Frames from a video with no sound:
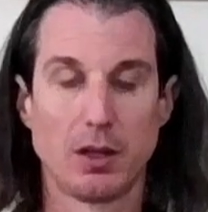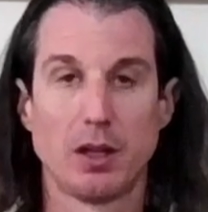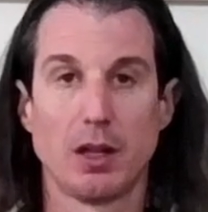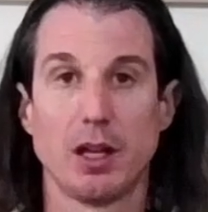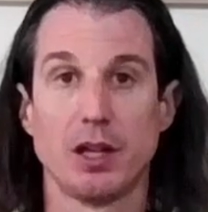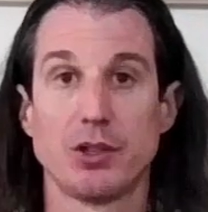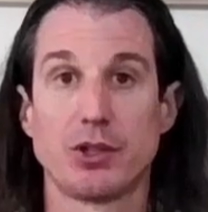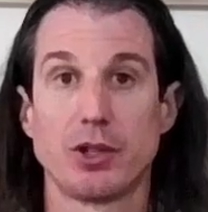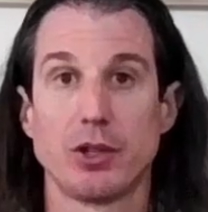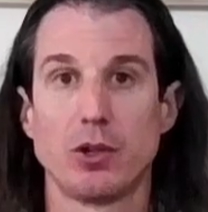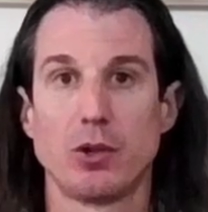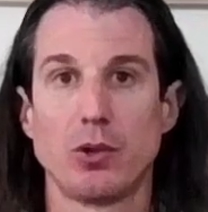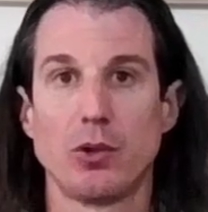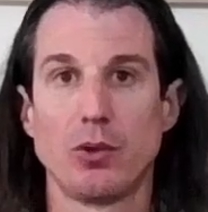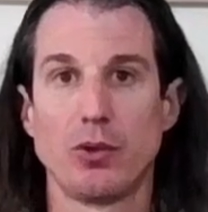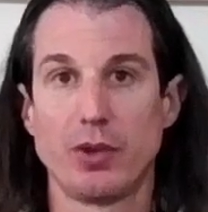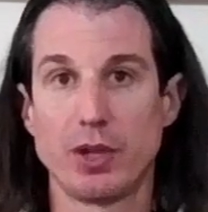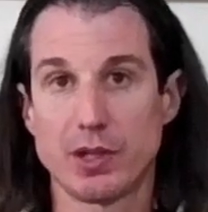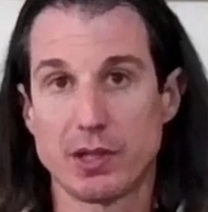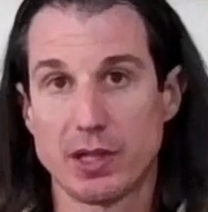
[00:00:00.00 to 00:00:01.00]
And so
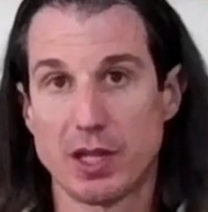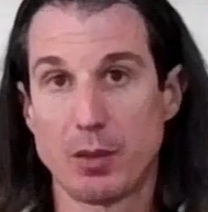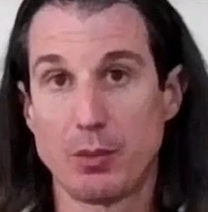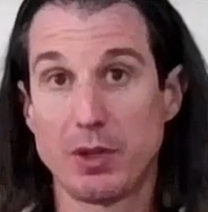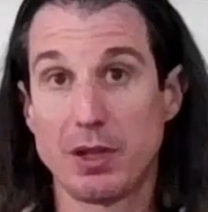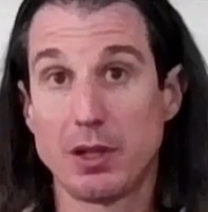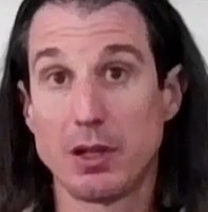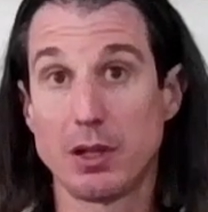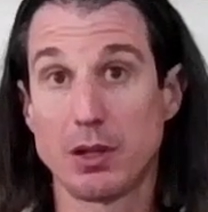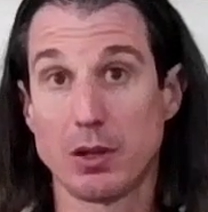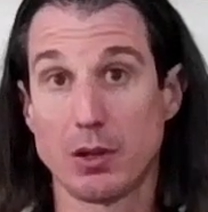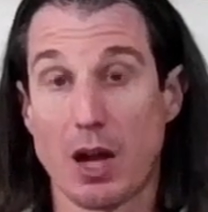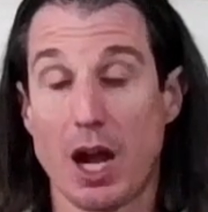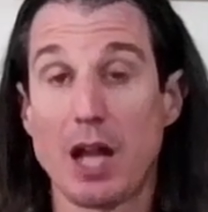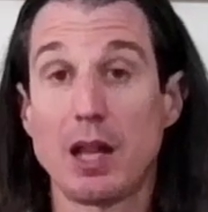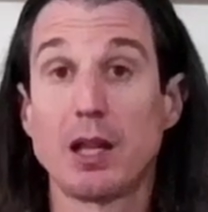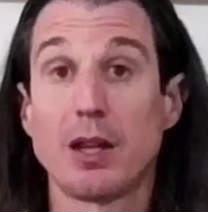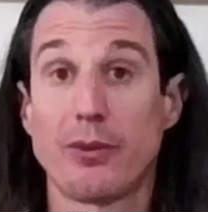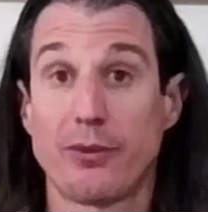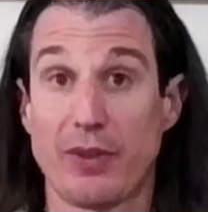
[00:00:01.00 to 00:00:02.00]
this can be
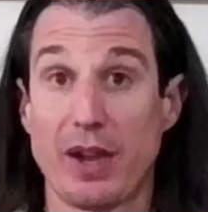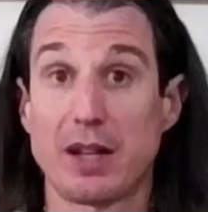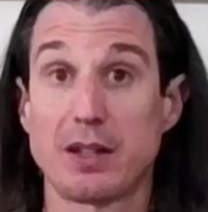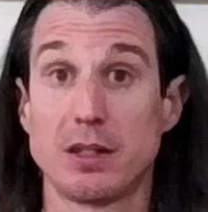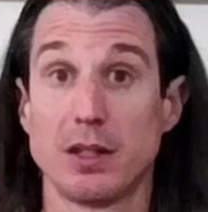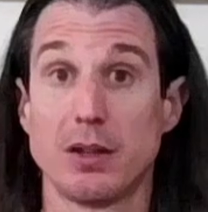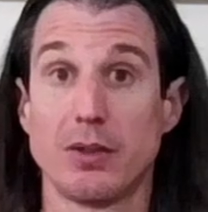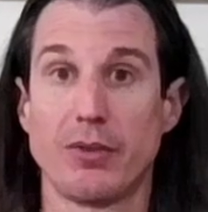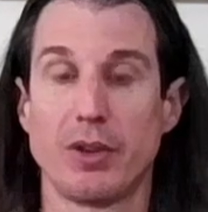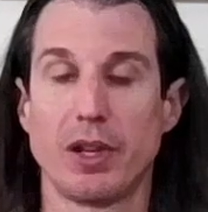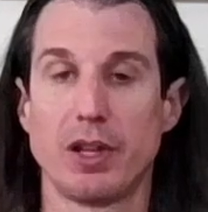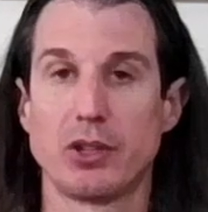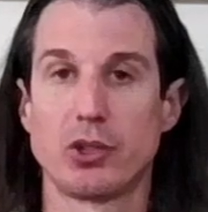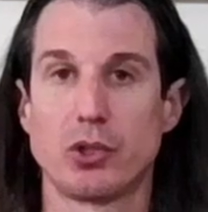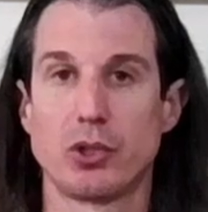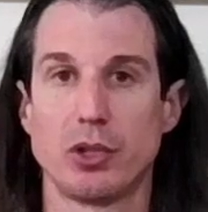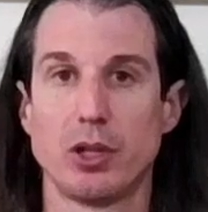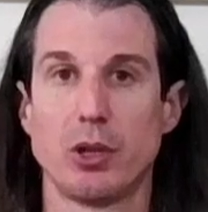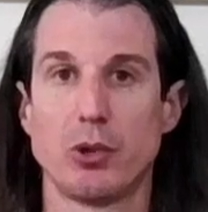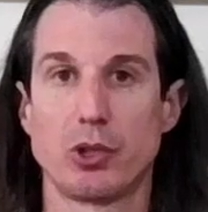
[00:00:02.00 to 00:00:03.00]
highly effective, and
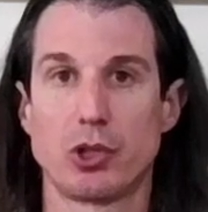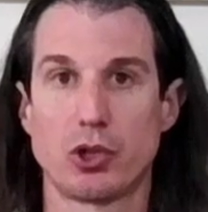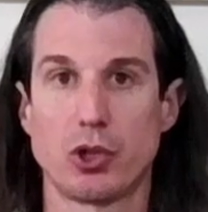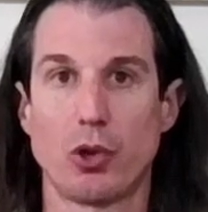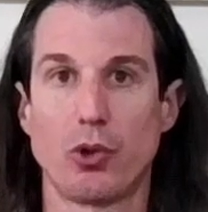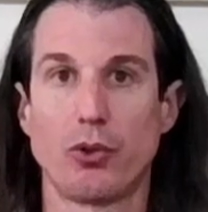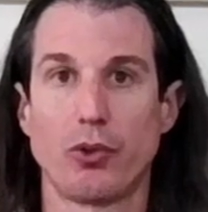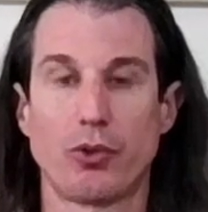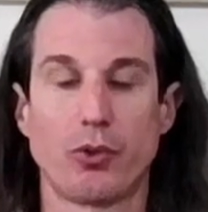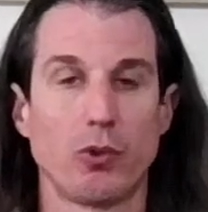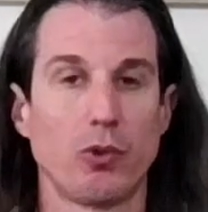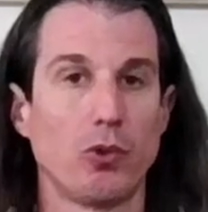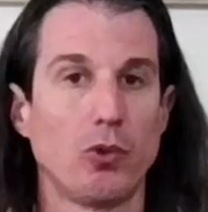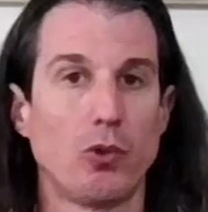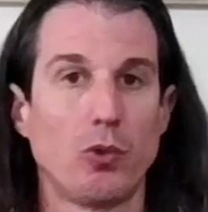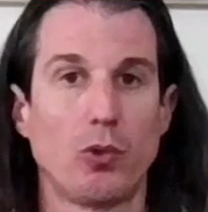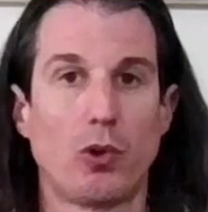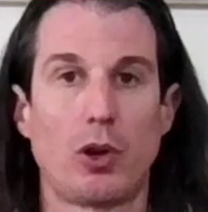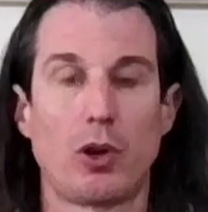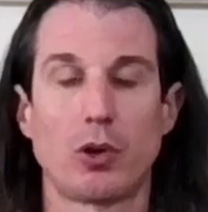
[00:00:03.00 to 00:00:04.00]
it's, you know, it's shown
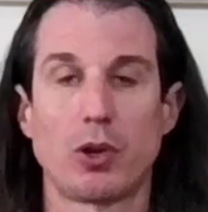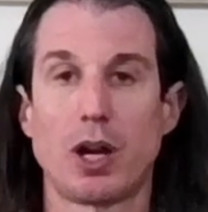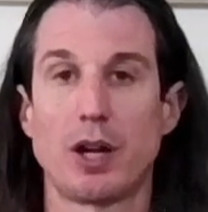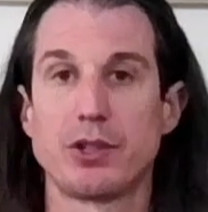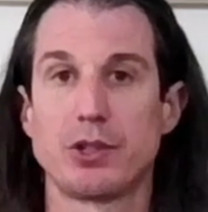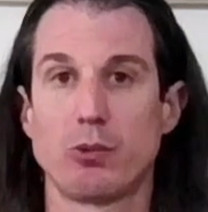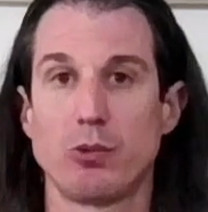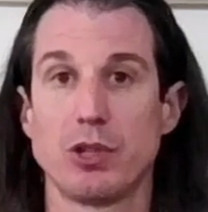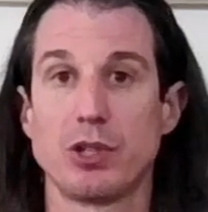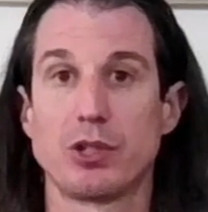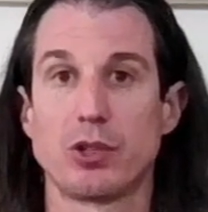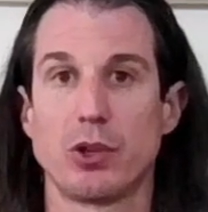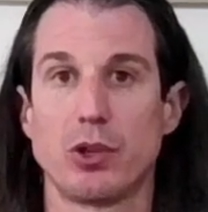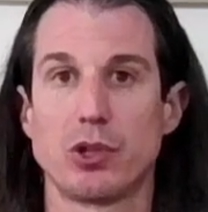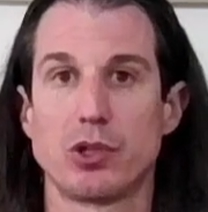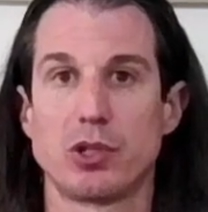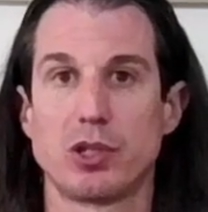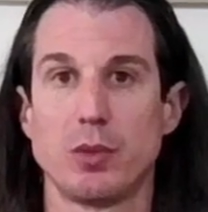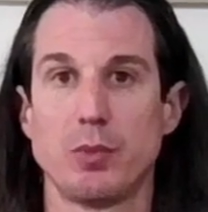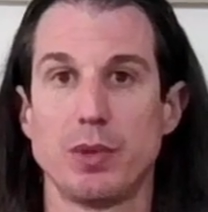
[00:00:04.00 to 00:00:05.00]
through all kinds of
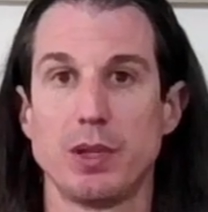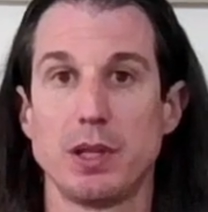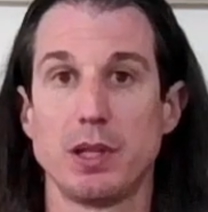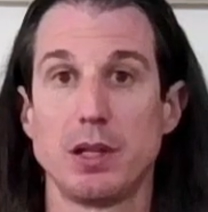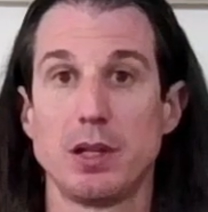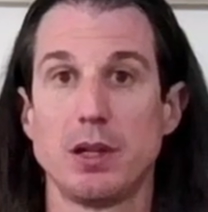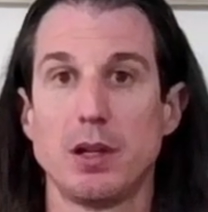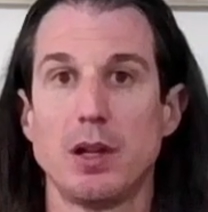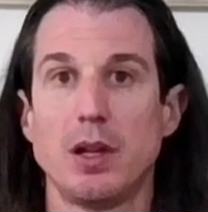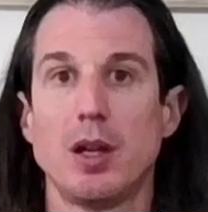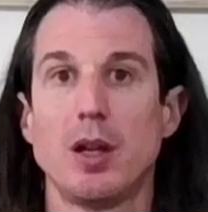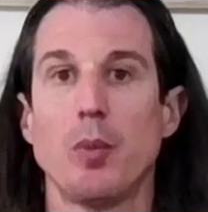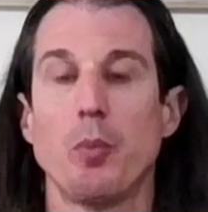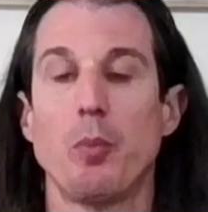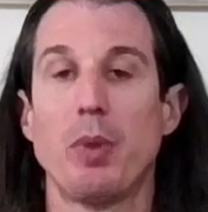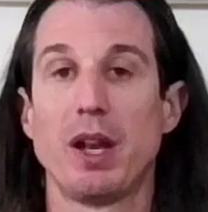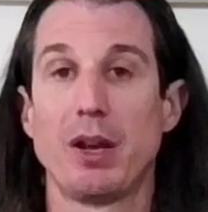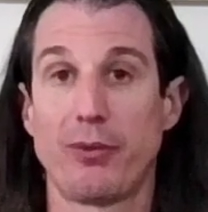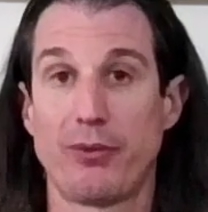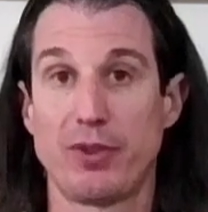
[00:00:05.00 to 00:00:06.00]
research to be
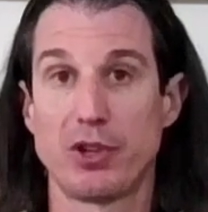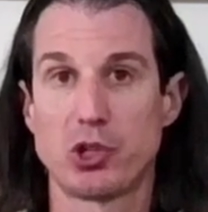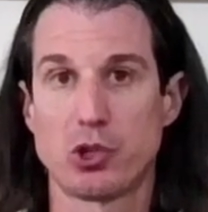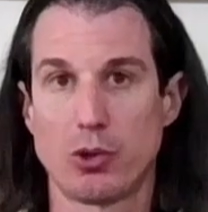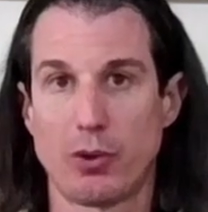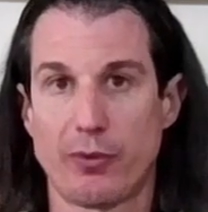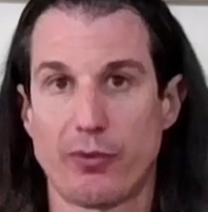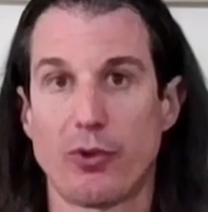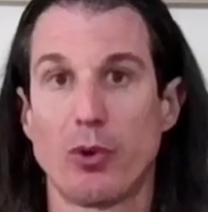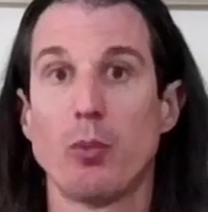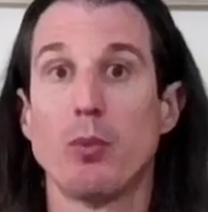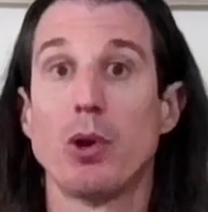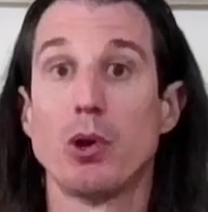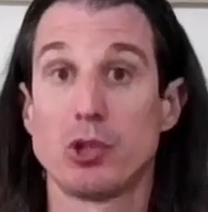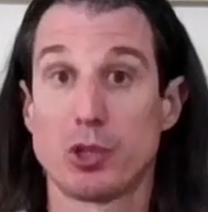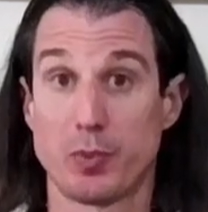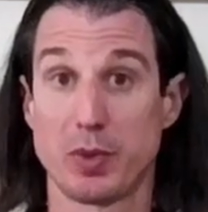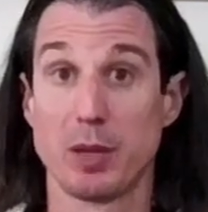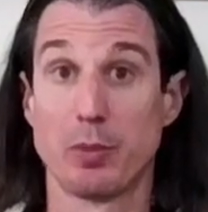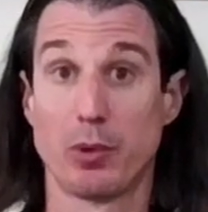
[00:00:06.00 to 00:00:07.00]
beneficial for
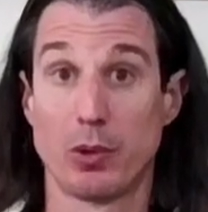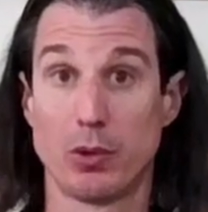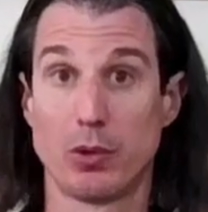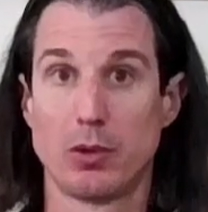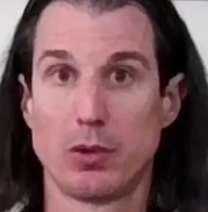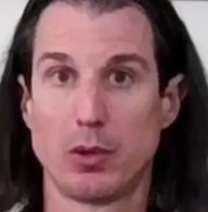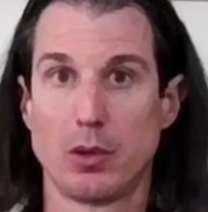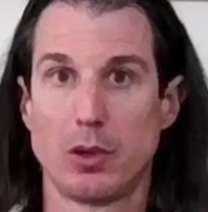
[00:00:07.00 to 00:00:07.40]
most people.